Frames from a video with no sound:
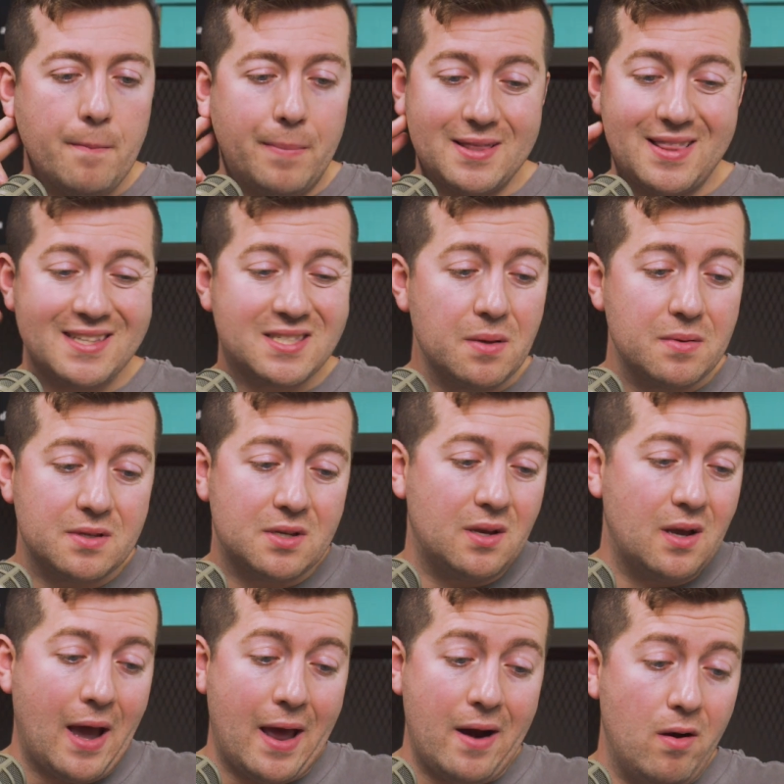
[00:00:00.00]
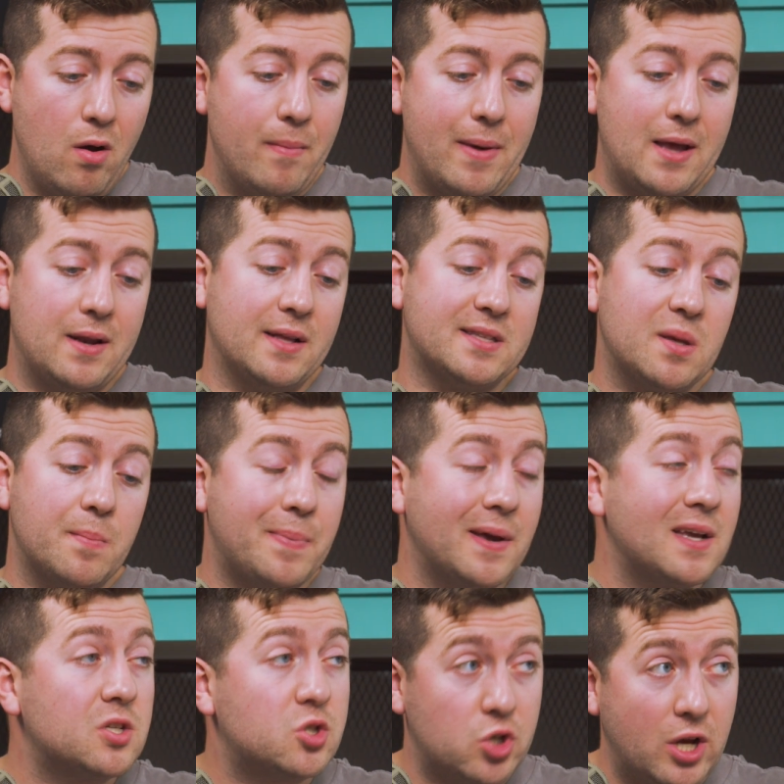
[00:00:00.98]
But that's I don't know, man. That's a
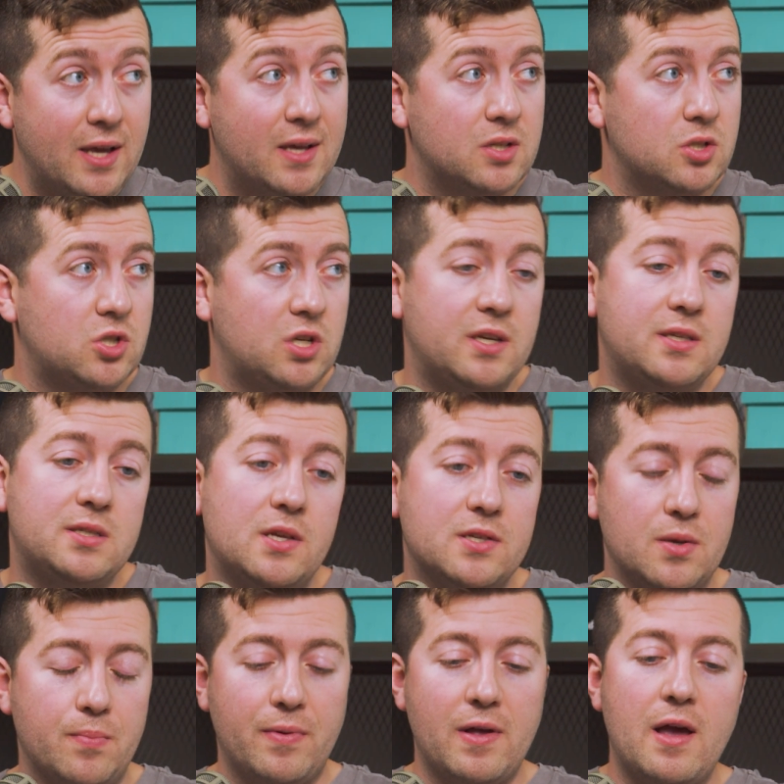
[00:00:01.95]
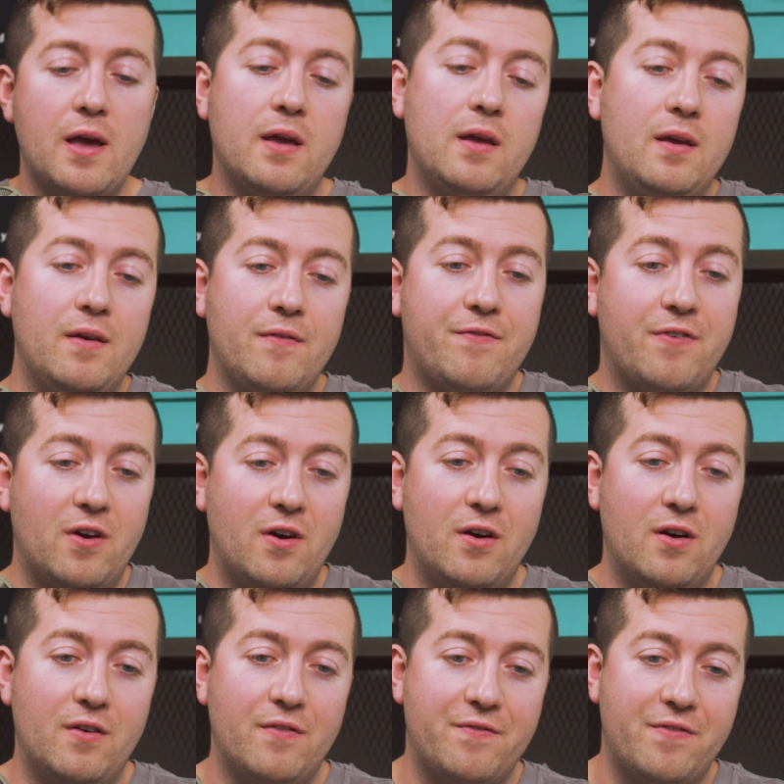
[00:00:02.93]
big change. Yeezy Supply
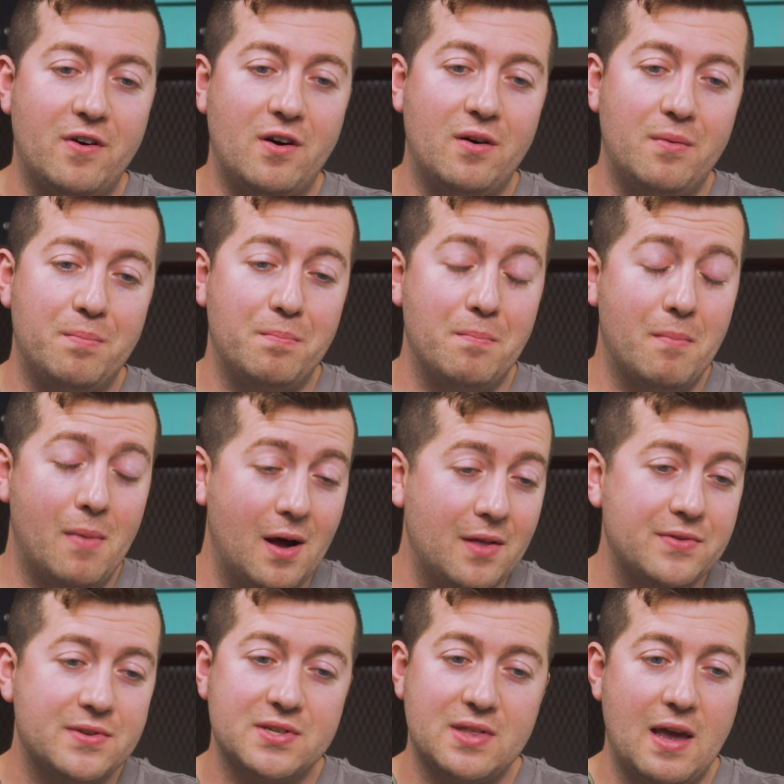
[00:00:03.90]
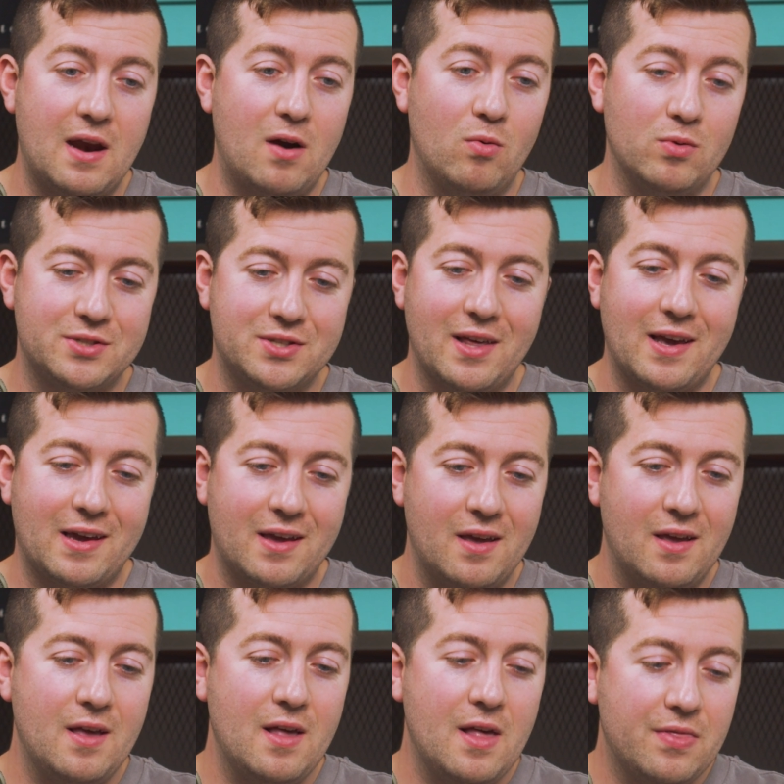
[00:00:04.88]
for months there was like
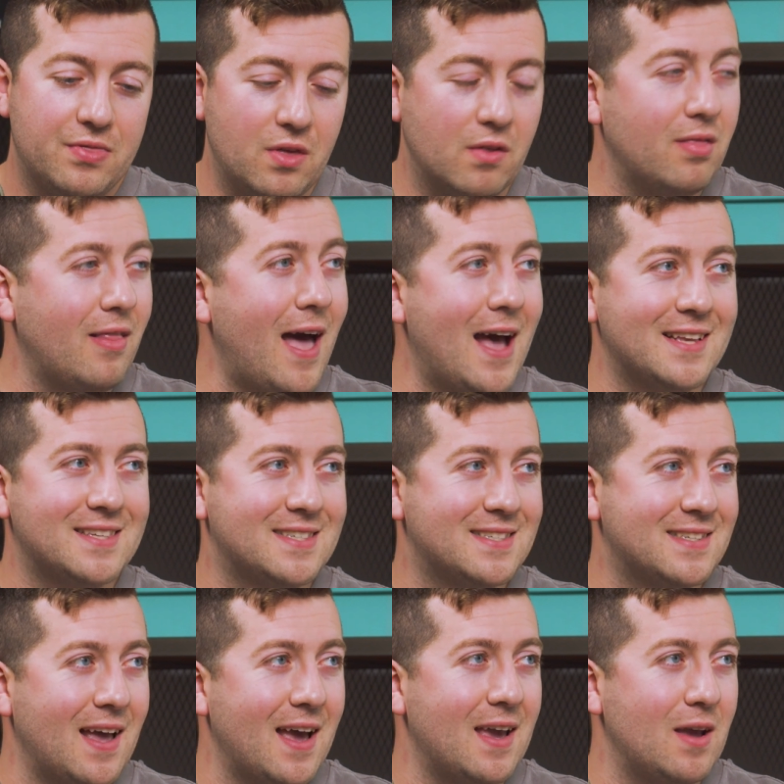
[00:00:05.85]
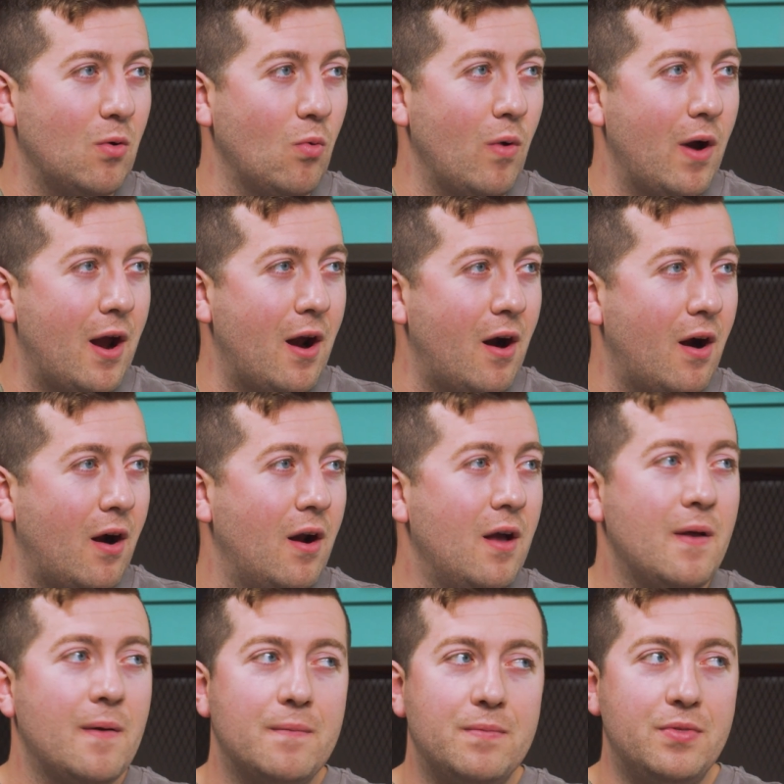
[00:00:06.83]
the last site where
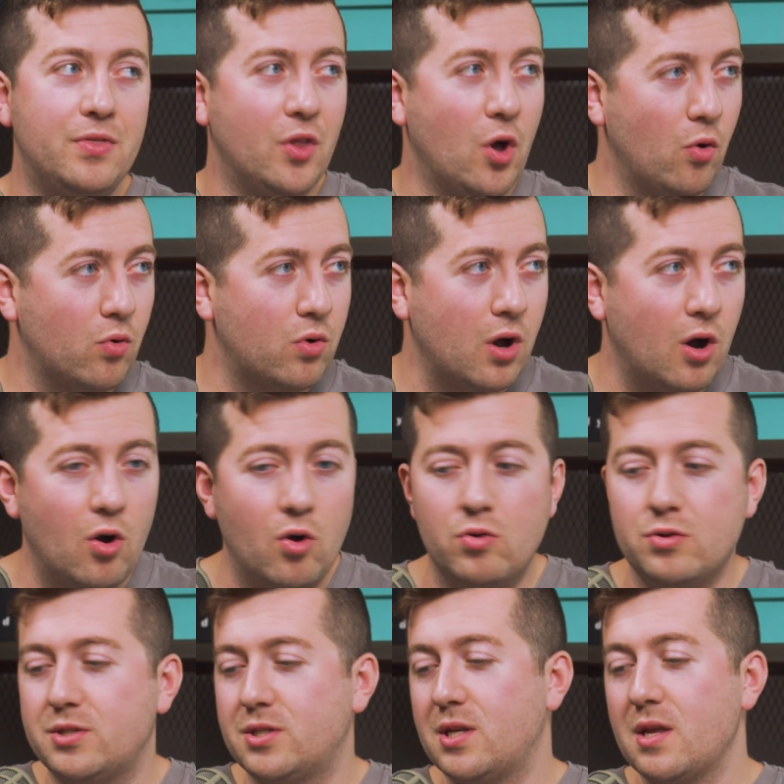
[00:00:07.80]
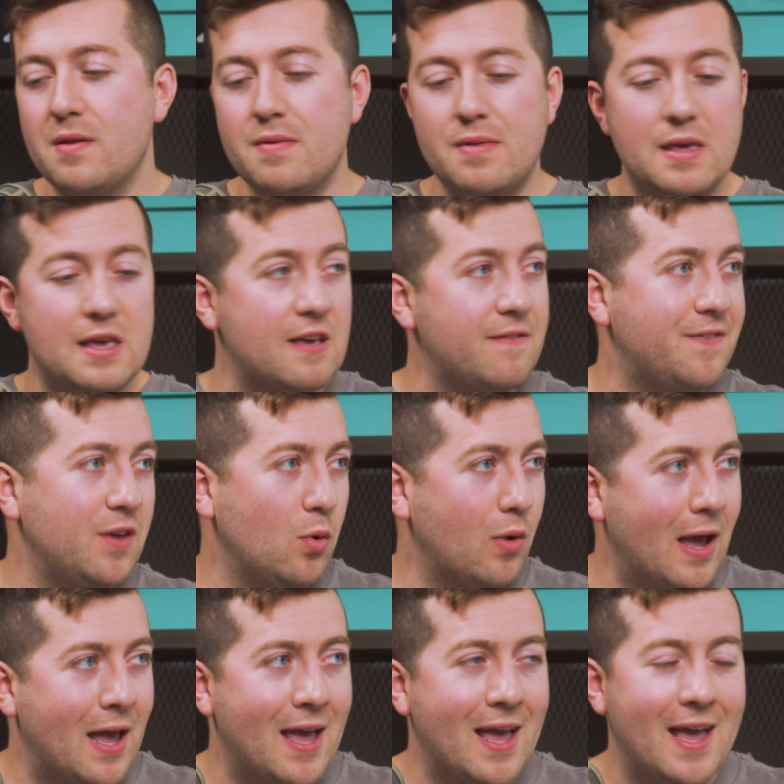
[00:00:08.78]
no ghosts. If you
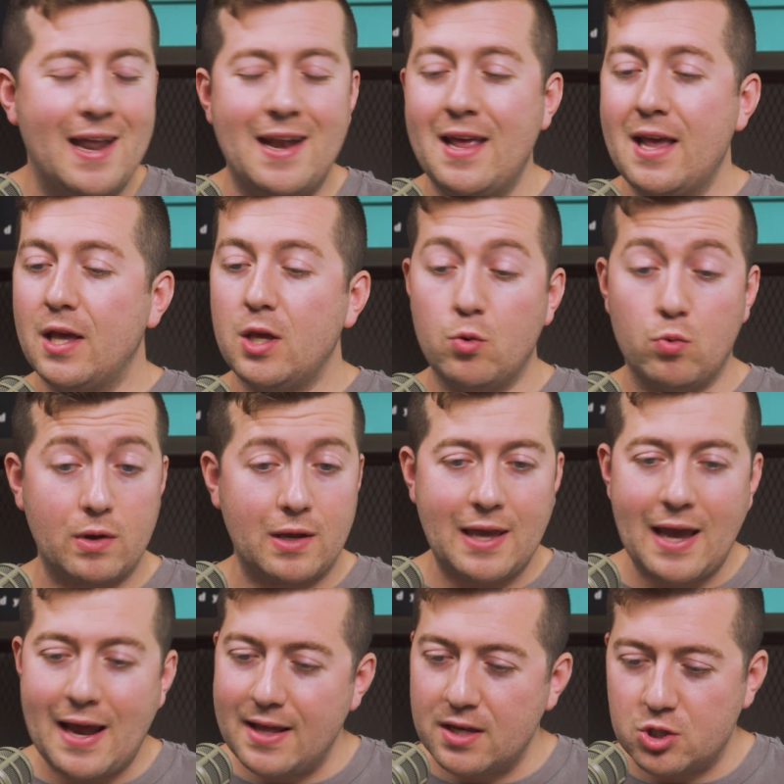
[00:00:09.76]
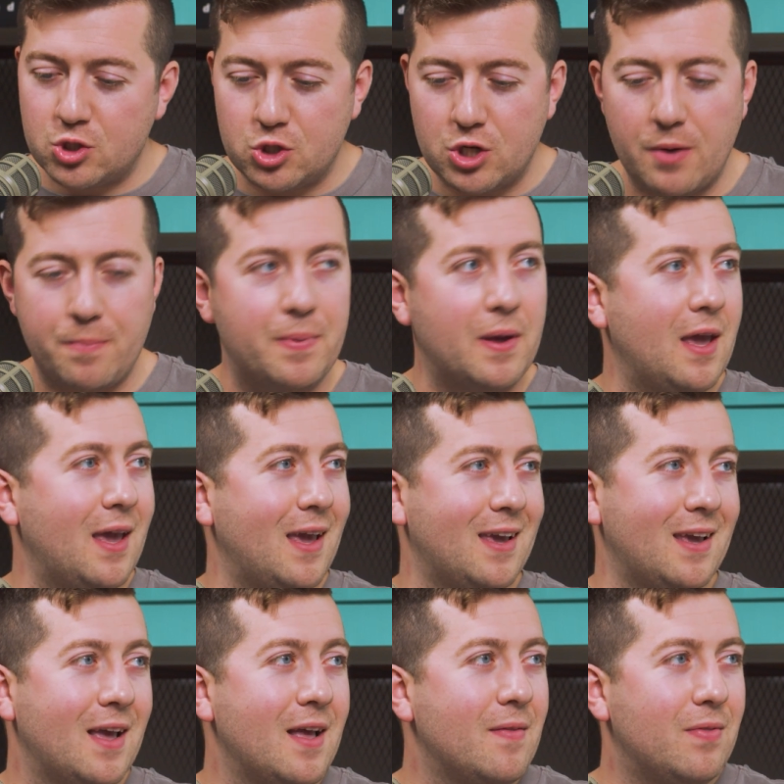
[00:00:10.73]
hit, you were getting
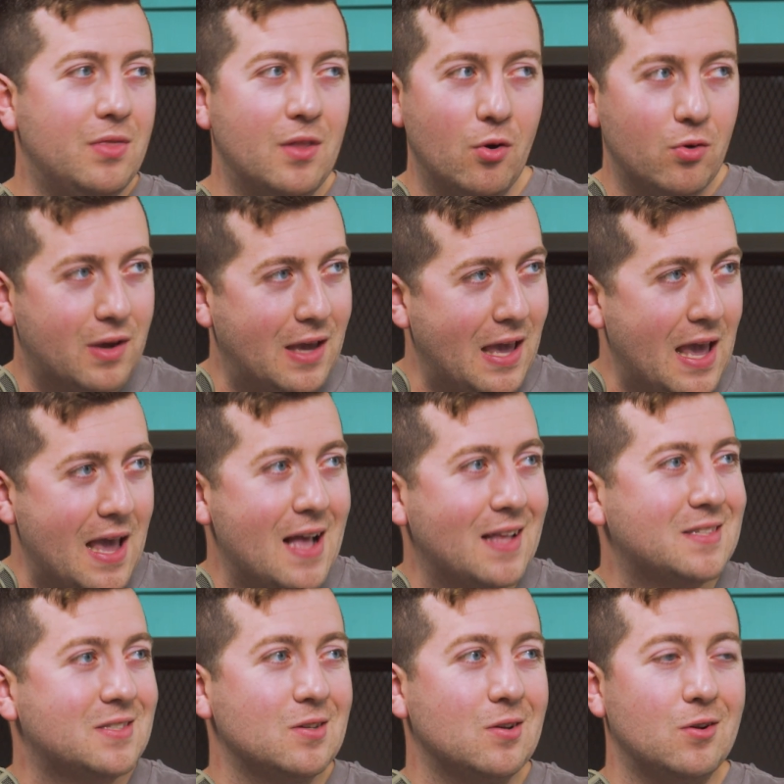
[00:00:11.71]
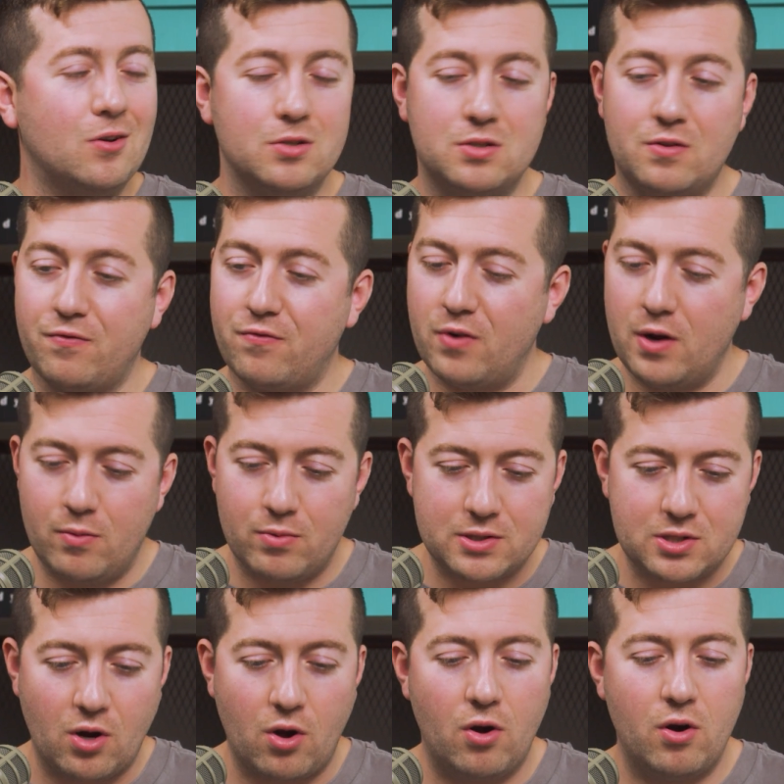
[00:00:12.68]
shipping, no cancels, free
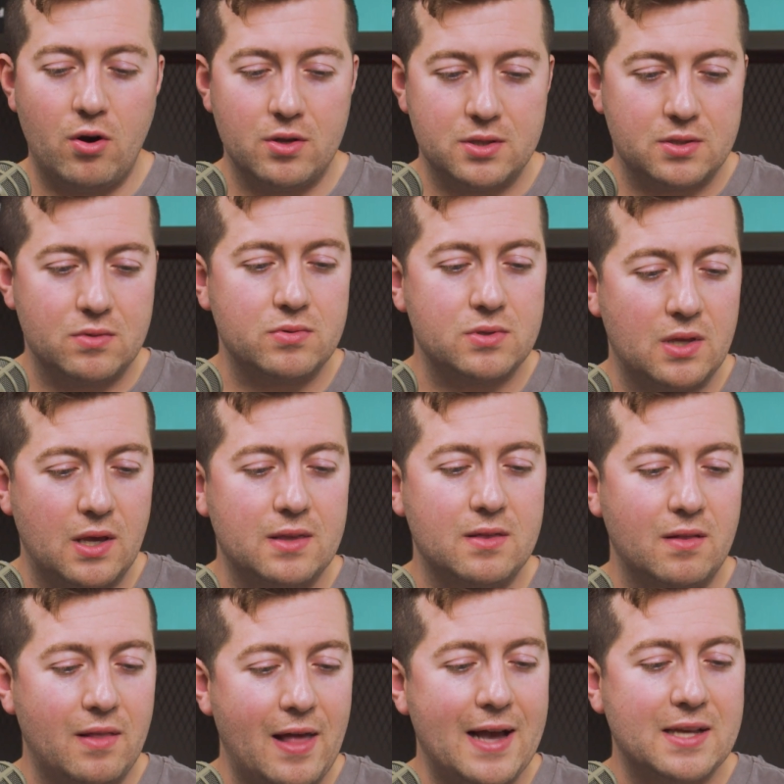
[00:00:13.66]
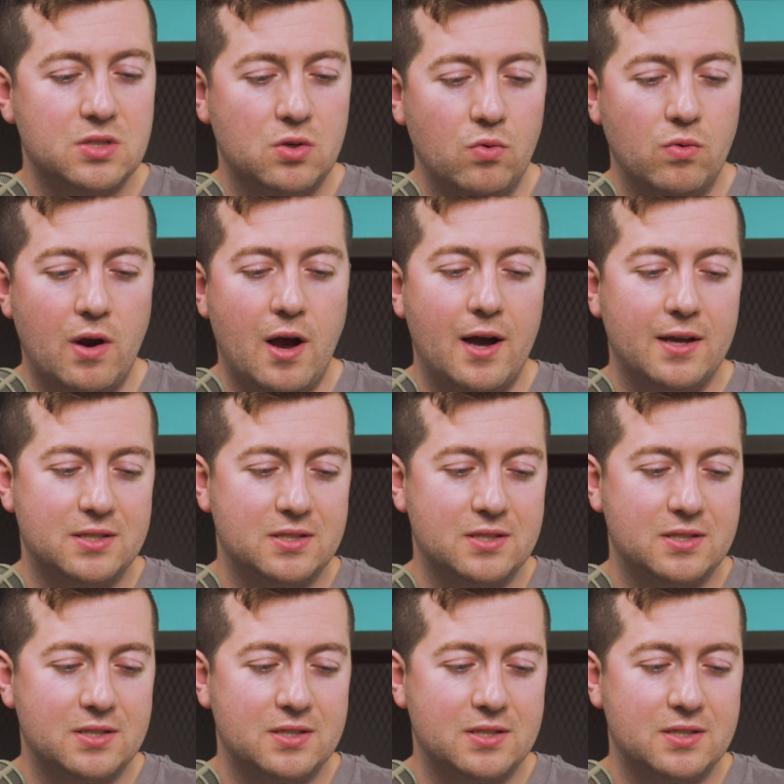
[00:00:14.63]
returns. It was like the last hurrah.